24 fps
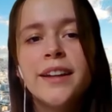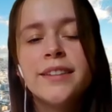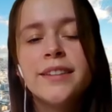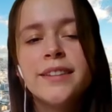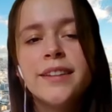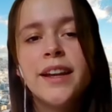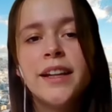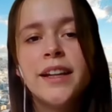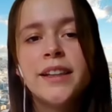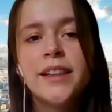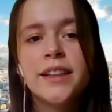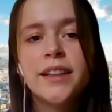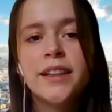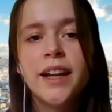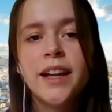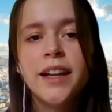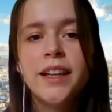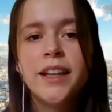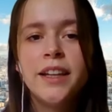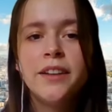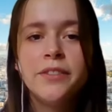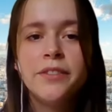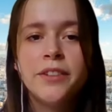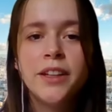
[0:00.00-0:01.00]
I can say that
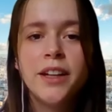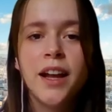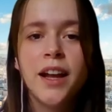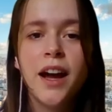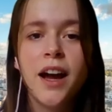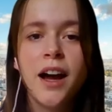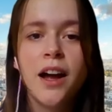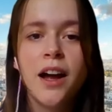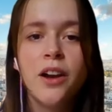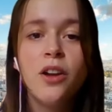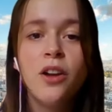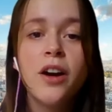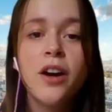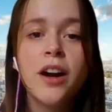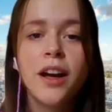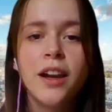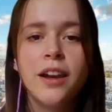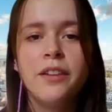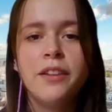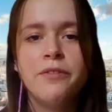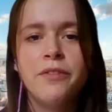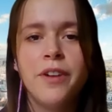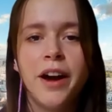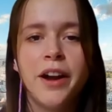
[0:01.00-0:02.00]
I lived in a
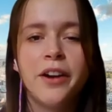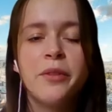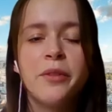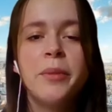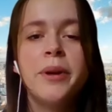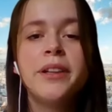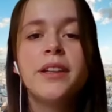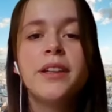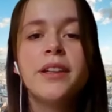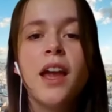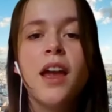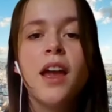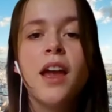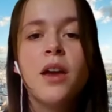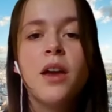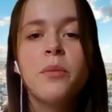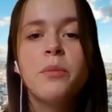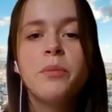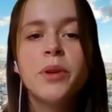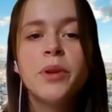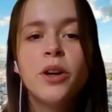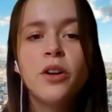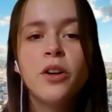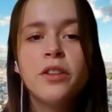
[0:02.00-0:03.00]
local environment
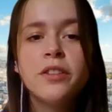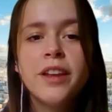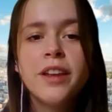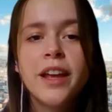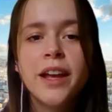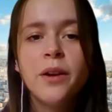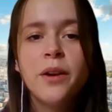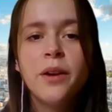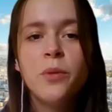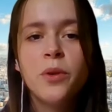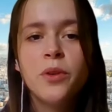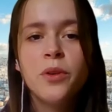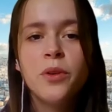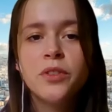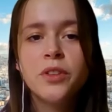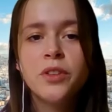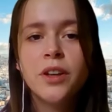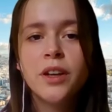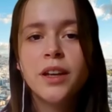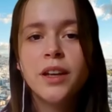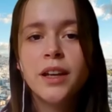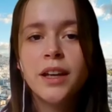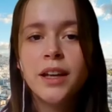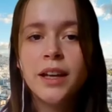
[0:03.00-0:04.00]
because I
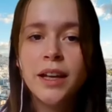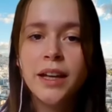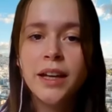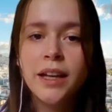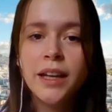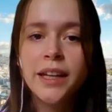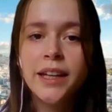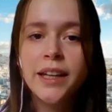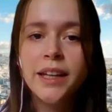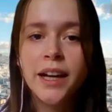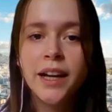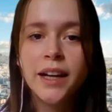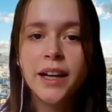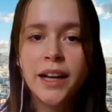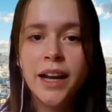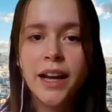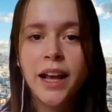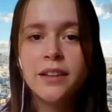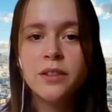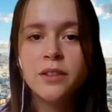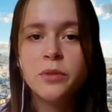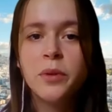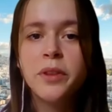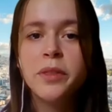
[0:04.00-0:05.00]
was in a
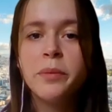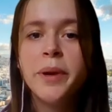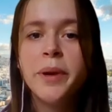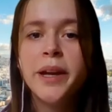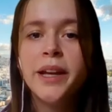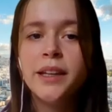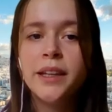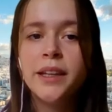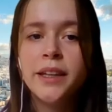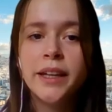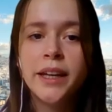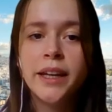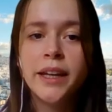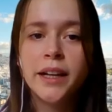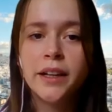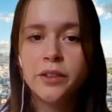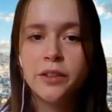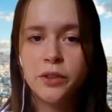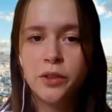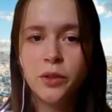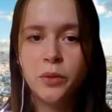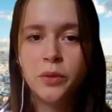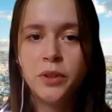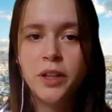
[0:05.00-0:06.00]
class with mainly
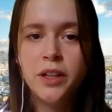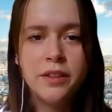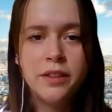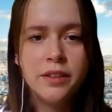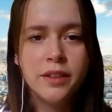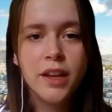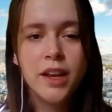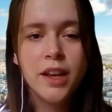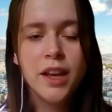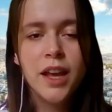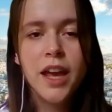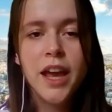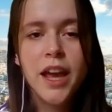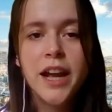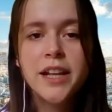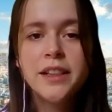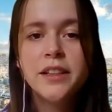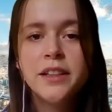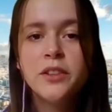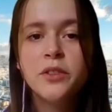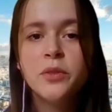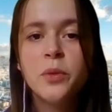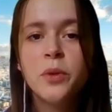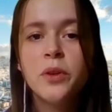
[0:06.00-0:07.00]
Greek students,
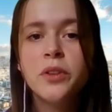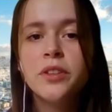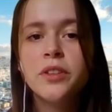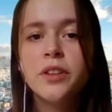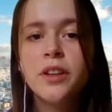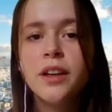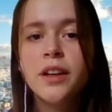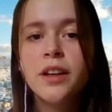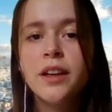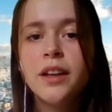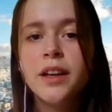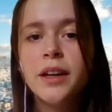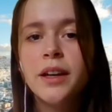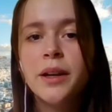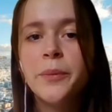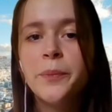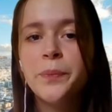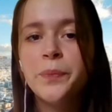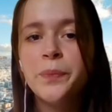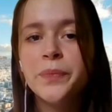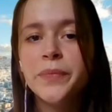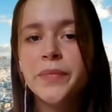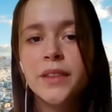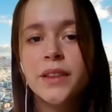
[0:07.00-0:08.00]
and this was
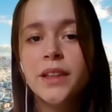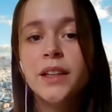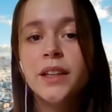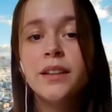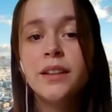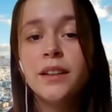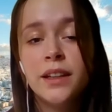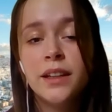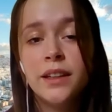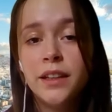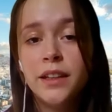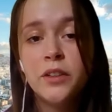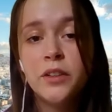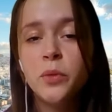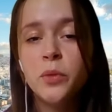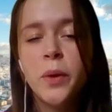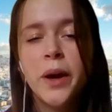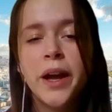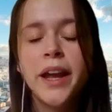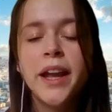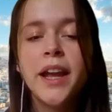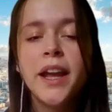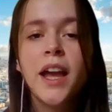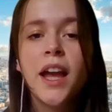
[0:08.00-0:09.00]
in
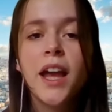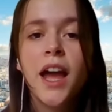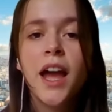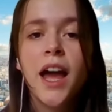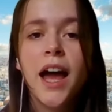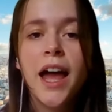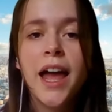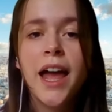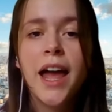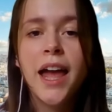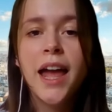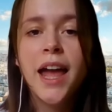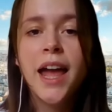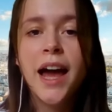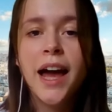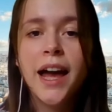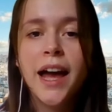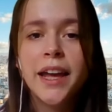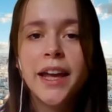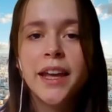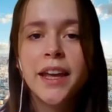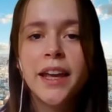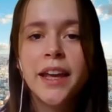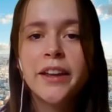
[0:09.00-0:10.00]
this way
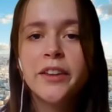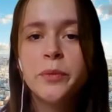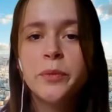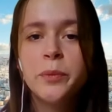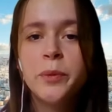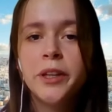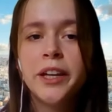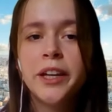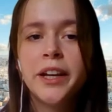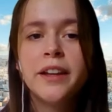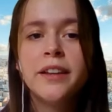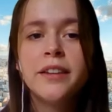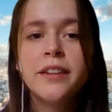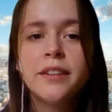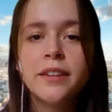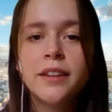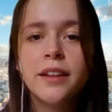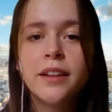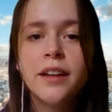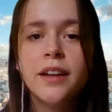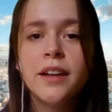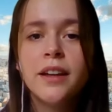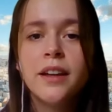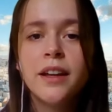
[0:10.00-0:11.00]
I
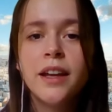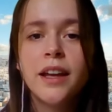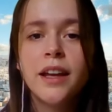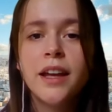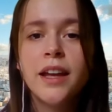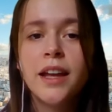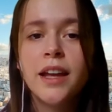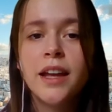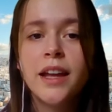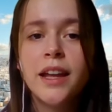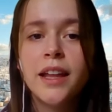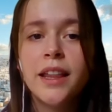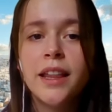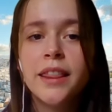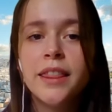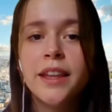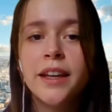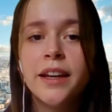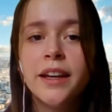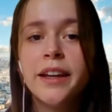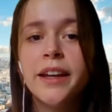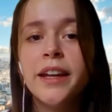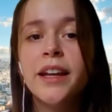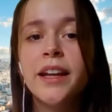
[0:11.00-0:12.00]
experienced
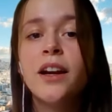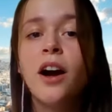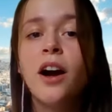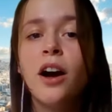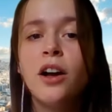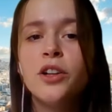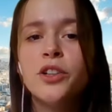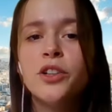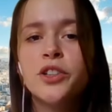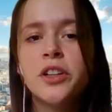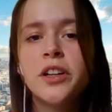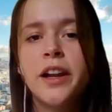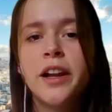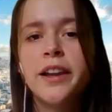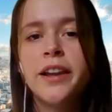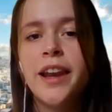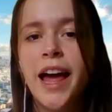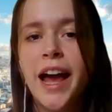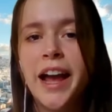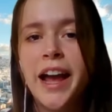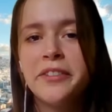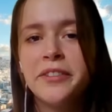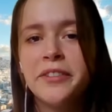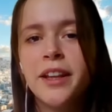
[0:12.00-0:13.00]
the Greek culture
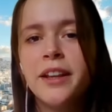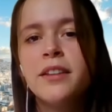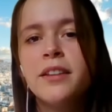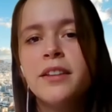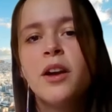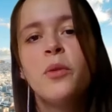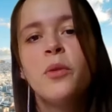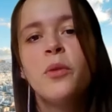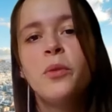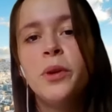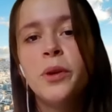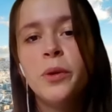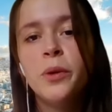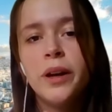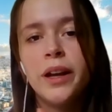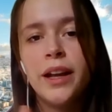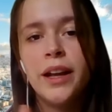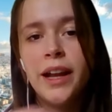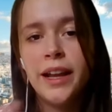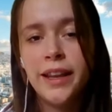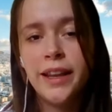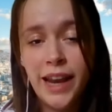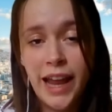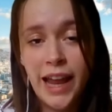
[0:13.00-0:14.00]

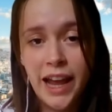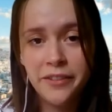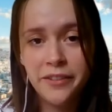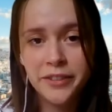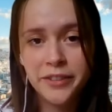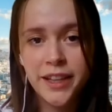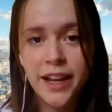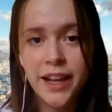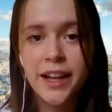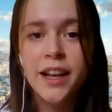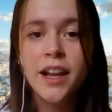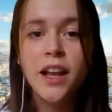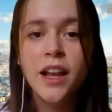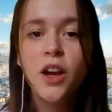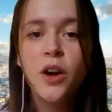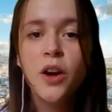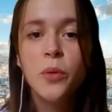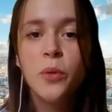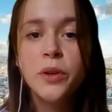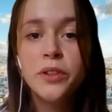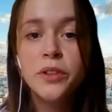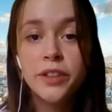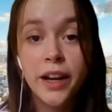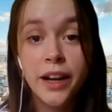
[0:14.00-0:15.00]
and lifestyle,
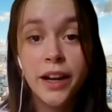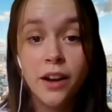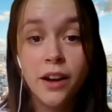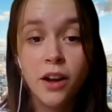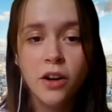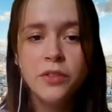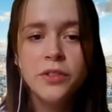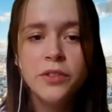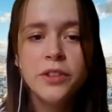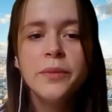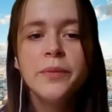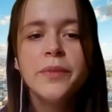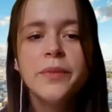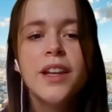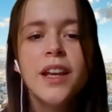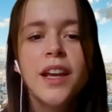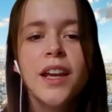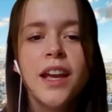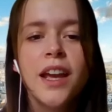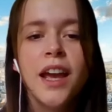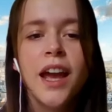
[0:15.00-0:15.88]
which I loved.